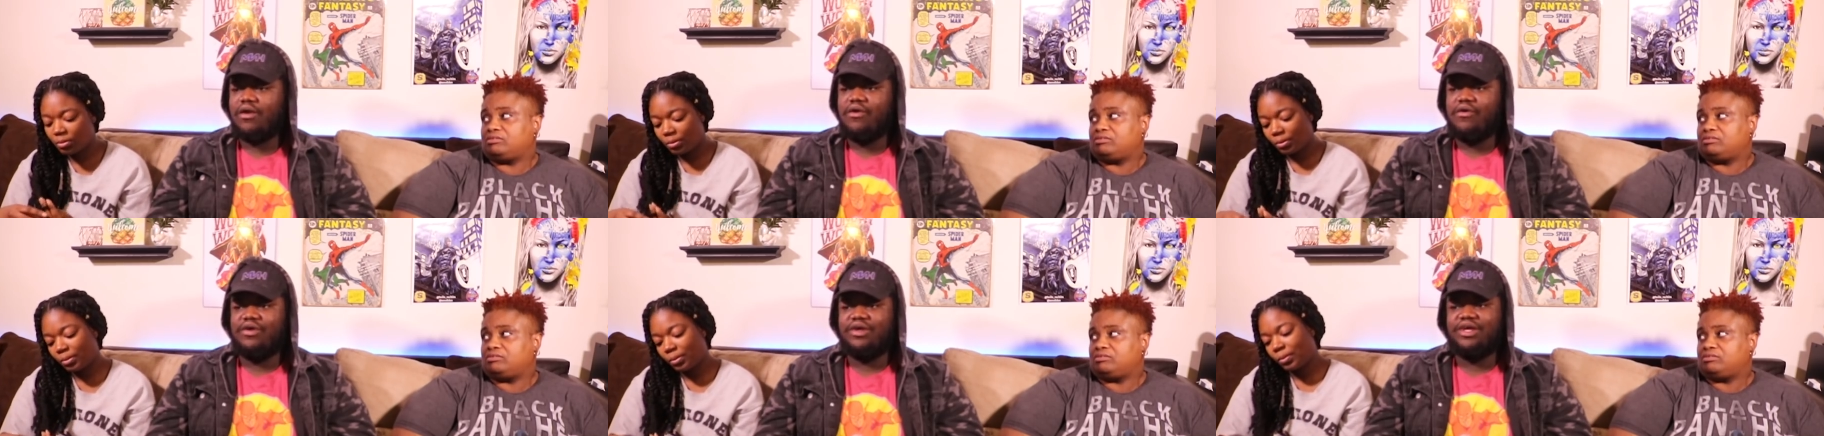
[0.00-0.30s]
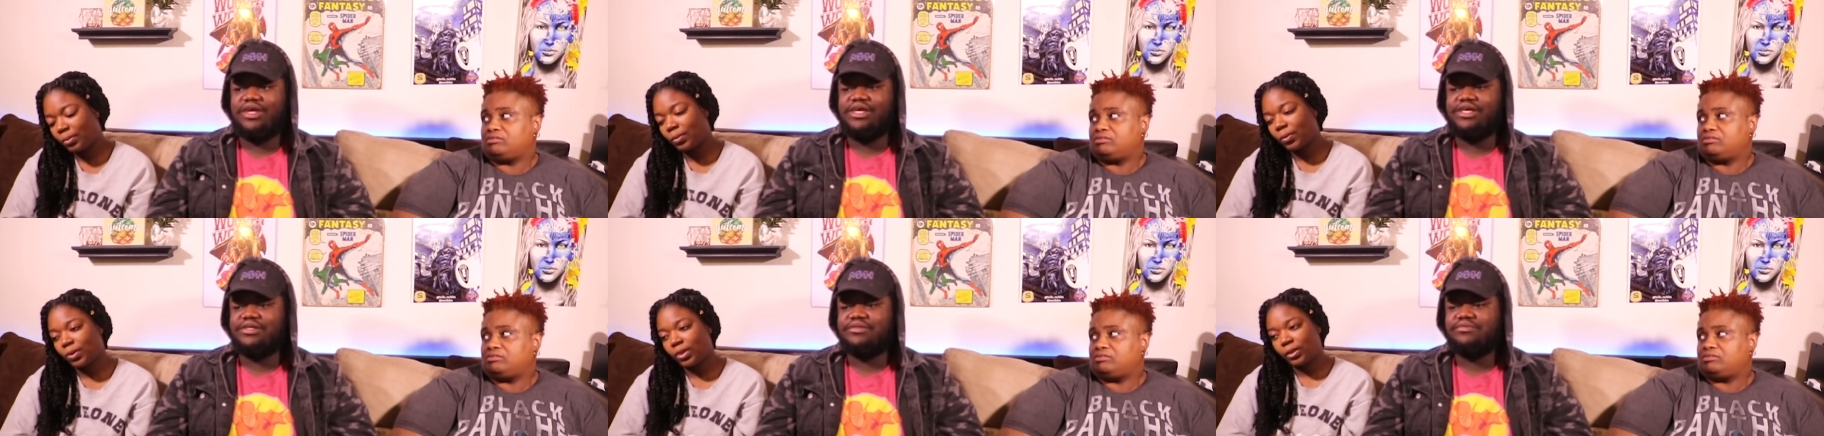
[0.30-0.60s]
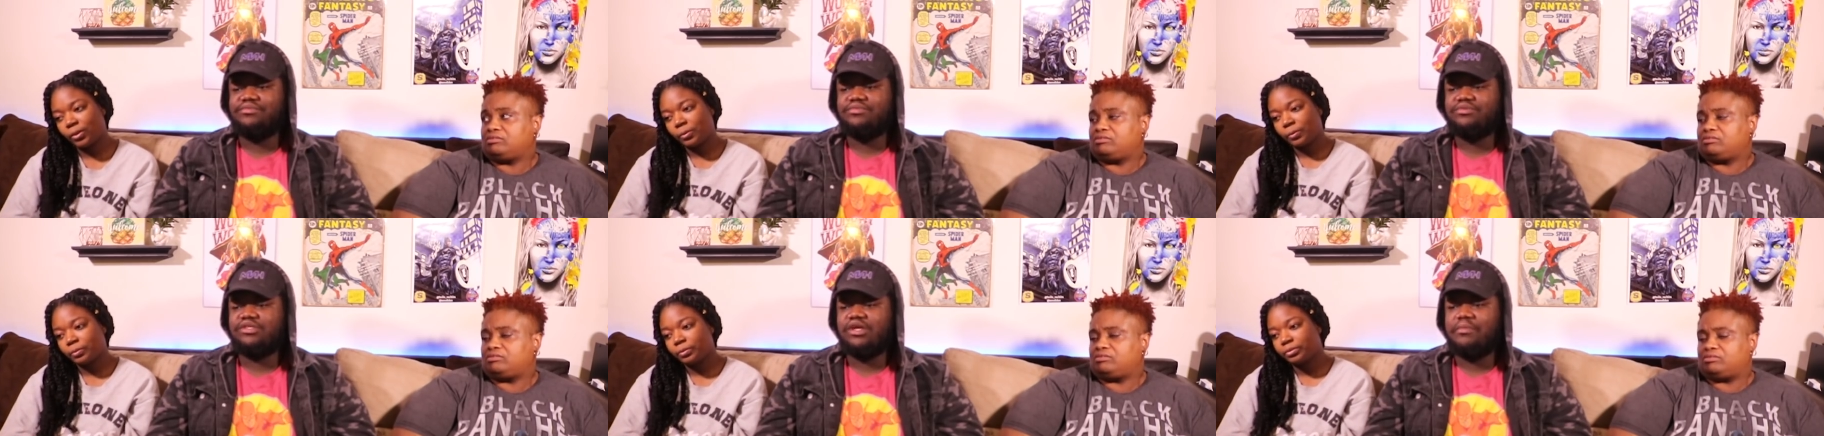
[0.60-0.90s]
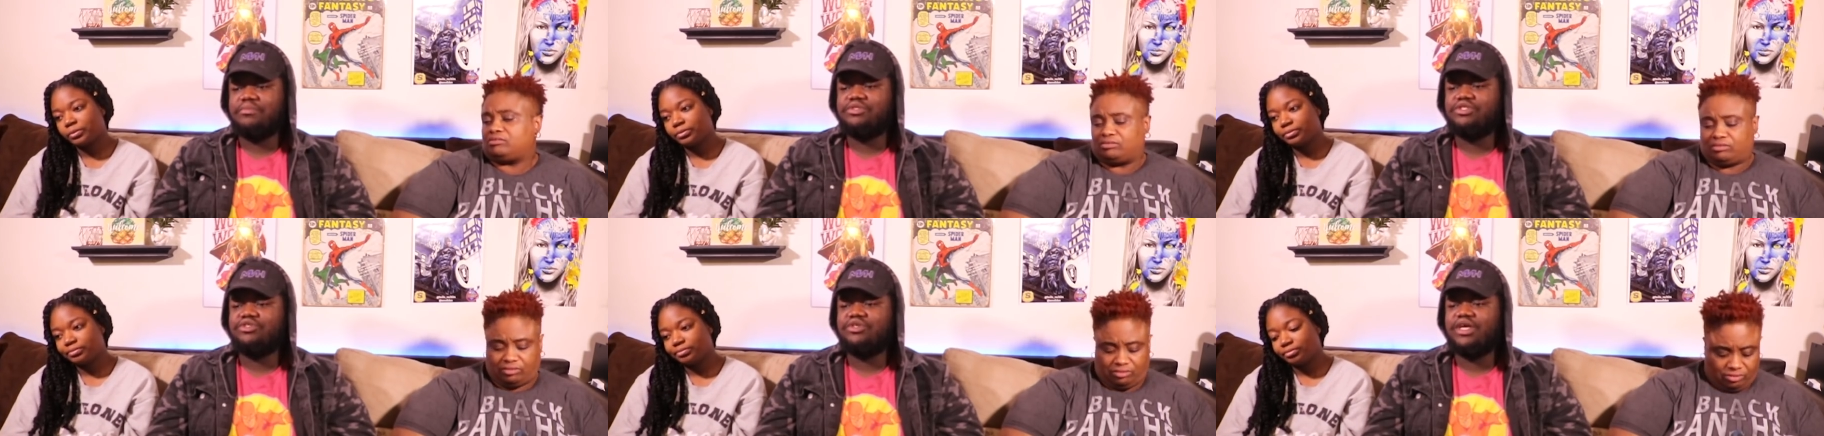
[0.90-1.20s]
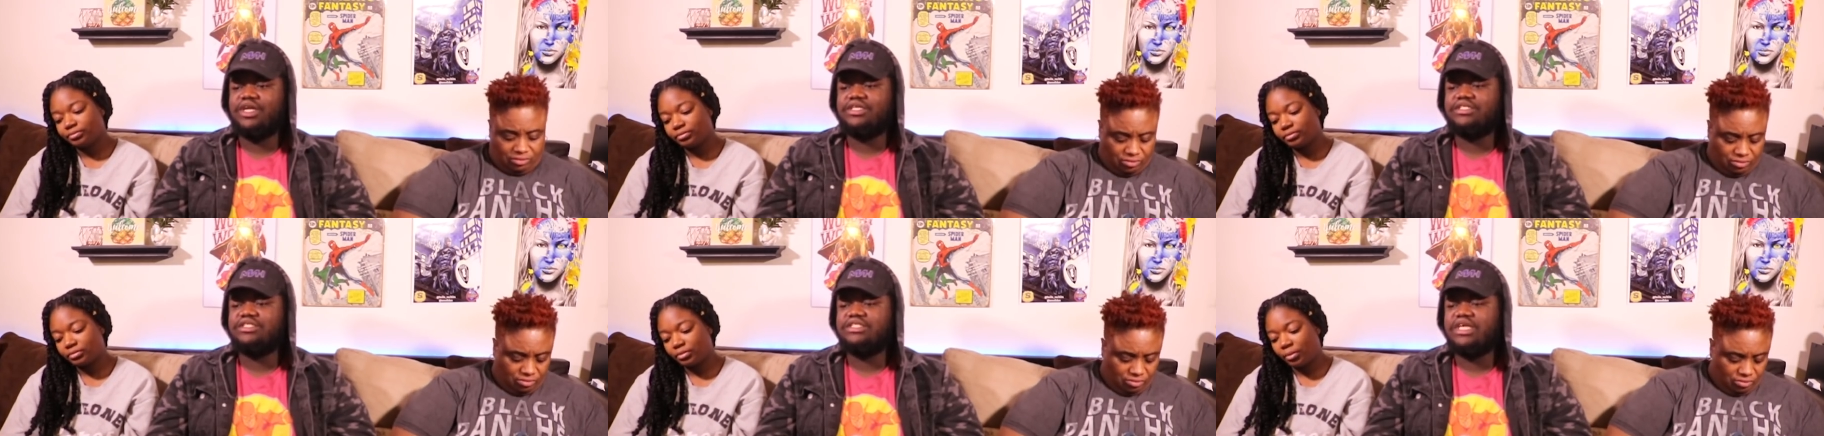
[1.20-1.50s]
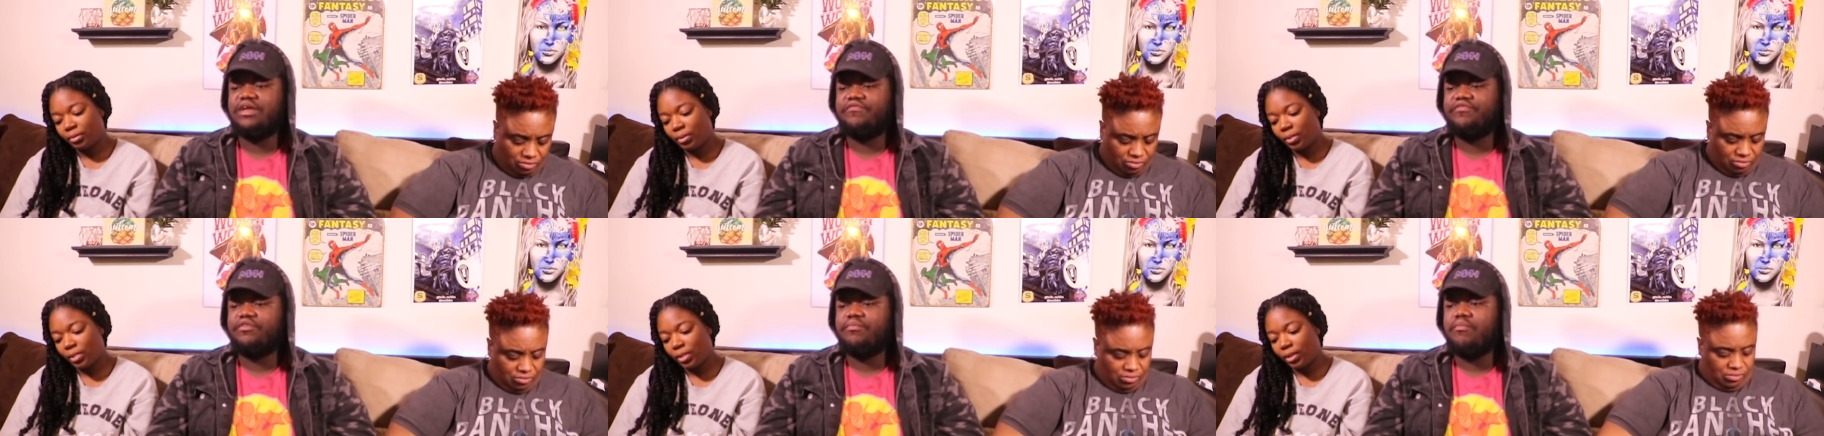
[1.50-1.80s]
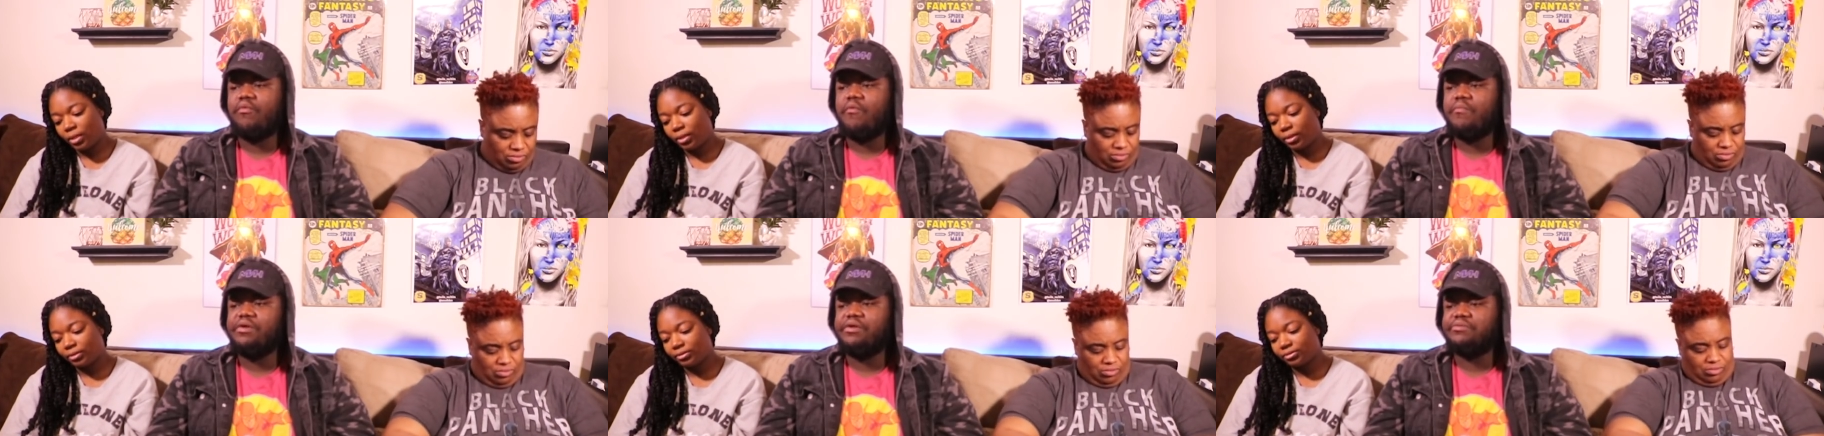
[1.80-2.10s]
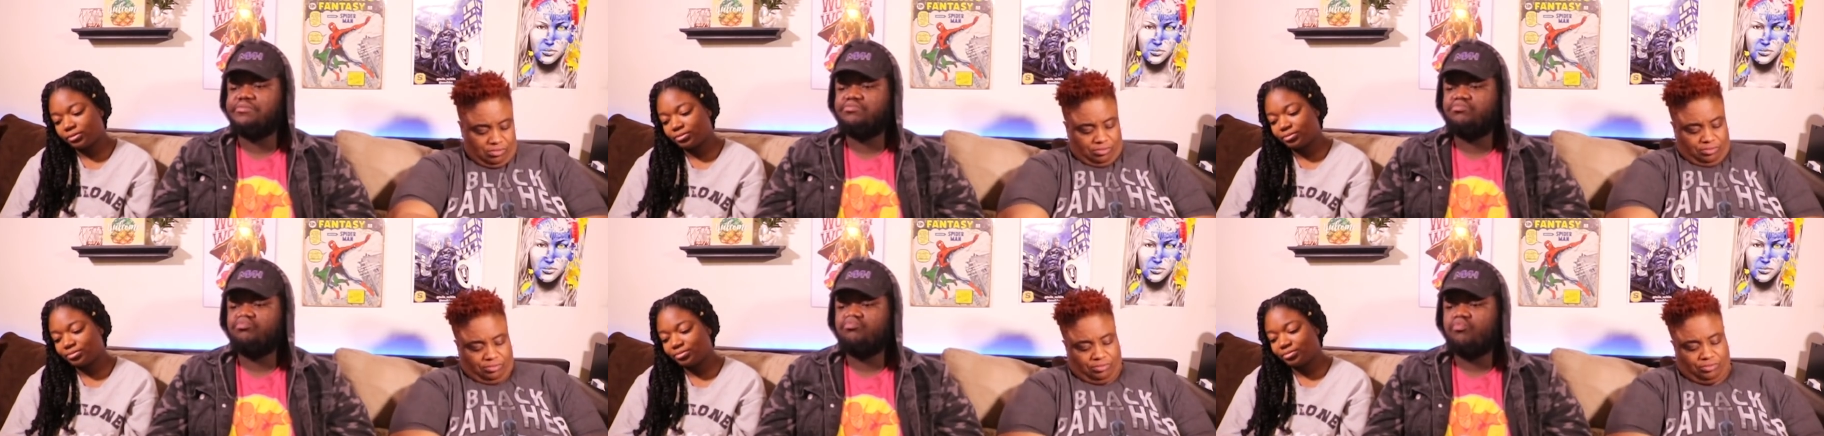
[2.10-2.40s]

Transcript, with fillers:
Speaker 1: Oh yeah, we just gotta savor the moment.